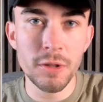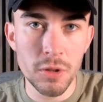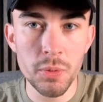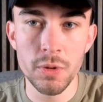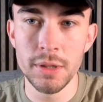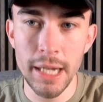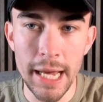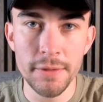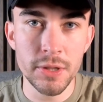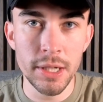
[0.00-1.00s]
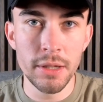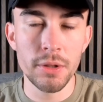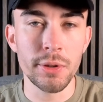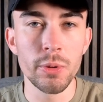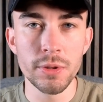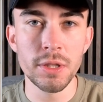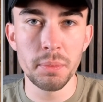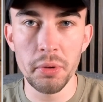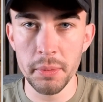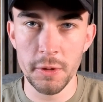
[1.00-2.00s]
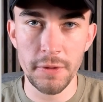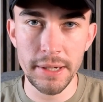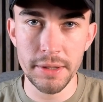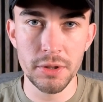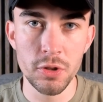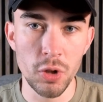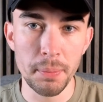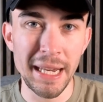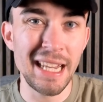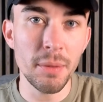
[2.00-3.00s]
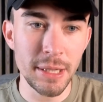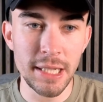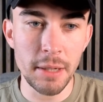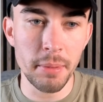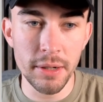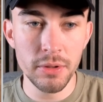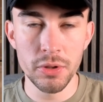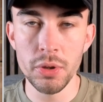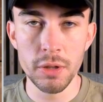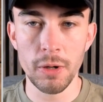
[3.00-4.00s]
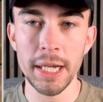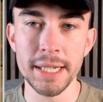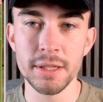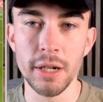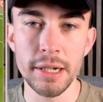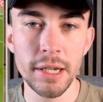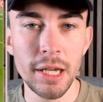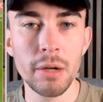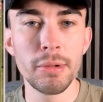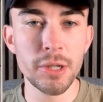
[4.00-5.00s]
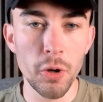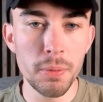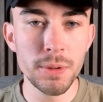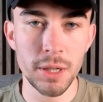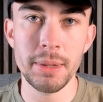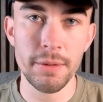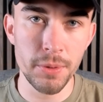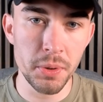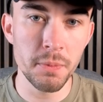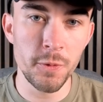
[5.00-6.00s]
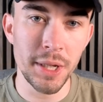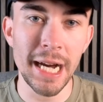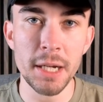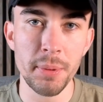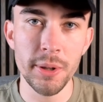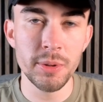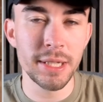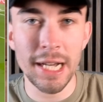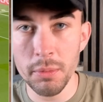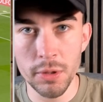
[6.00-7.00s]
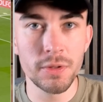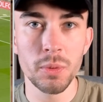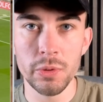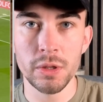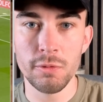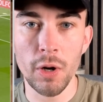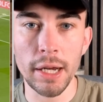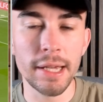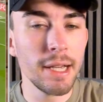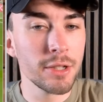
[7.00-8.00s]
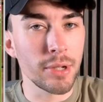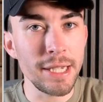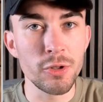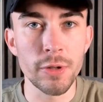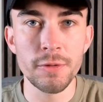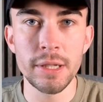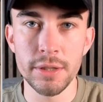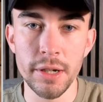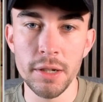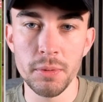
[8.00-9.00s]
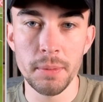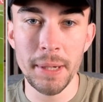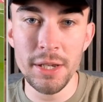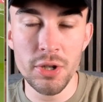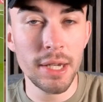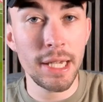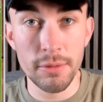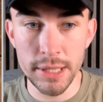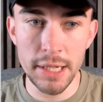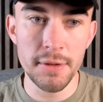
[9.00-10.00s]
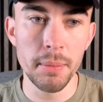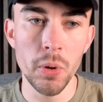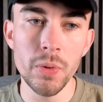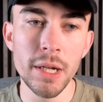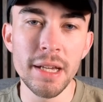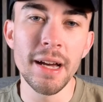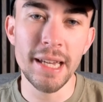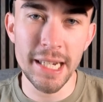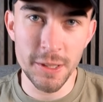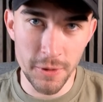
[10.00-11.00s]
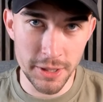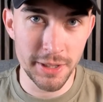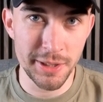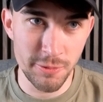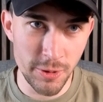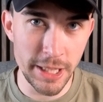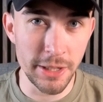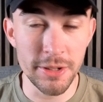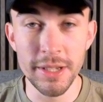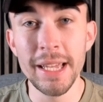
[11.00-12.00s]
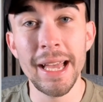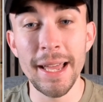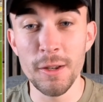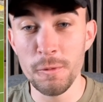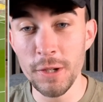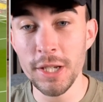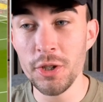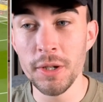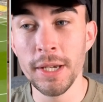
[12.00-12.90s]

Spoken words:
towards the left that causes the Bournemouth defenders to drop a little bit deeper to the right-hand side, which opens up that room for Gakpo to now move towards the right. So he drifts inside with the pitch. He receives the ball. Again, his first touch is really good. And the finish